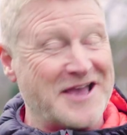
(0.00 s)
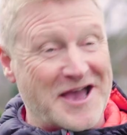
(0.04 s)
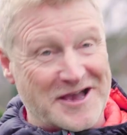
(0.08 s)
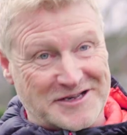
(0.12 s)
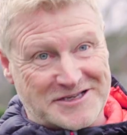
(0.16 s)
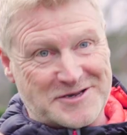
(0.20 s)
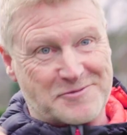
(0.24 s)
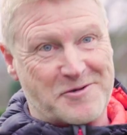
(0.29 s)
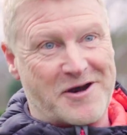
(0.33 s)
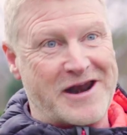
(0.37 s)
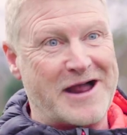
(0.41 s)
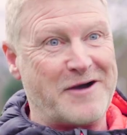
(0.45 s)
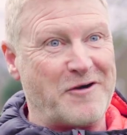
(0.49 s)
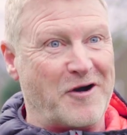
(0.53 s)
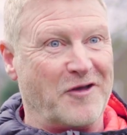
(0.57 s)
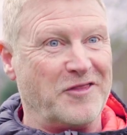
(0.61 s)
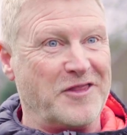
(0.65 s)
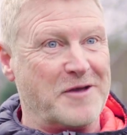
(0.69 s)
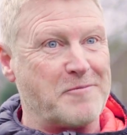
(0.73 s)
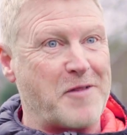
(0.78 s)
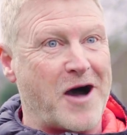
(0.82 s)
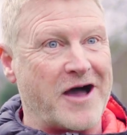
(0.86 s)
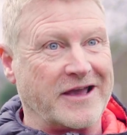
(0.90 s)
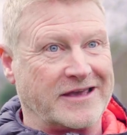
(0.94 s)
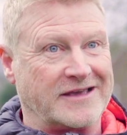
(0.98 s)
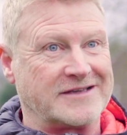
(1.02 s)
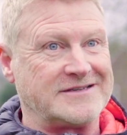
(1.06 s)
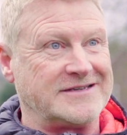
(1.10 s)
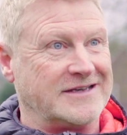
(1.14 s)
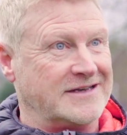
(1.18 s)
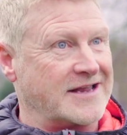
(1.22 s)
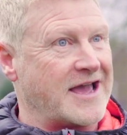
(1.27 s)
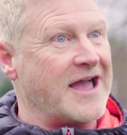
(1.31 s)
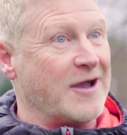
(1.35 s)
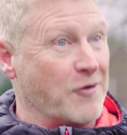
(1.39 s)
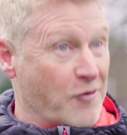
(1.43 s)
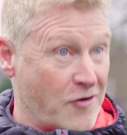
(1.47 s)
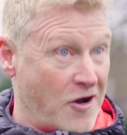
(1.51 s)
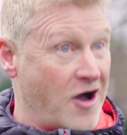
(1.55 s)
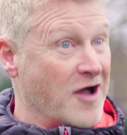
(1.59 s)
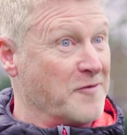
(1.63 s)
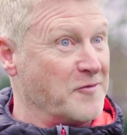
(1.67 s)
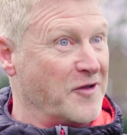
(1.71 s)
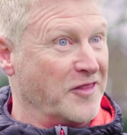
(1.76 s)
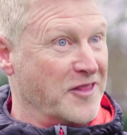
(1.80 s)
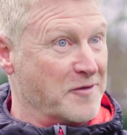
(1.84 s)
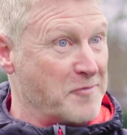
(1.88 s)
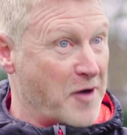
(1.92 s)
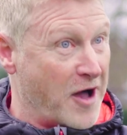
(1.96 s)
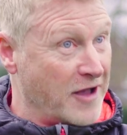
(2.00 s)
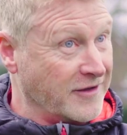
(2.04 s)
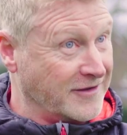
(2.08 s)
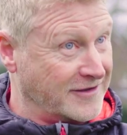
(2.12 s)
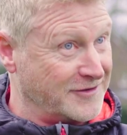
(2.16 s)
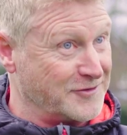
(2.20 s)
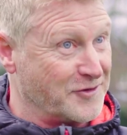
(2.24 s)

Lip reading: Yeah, so we're out on the bike today, or I'm on the bike,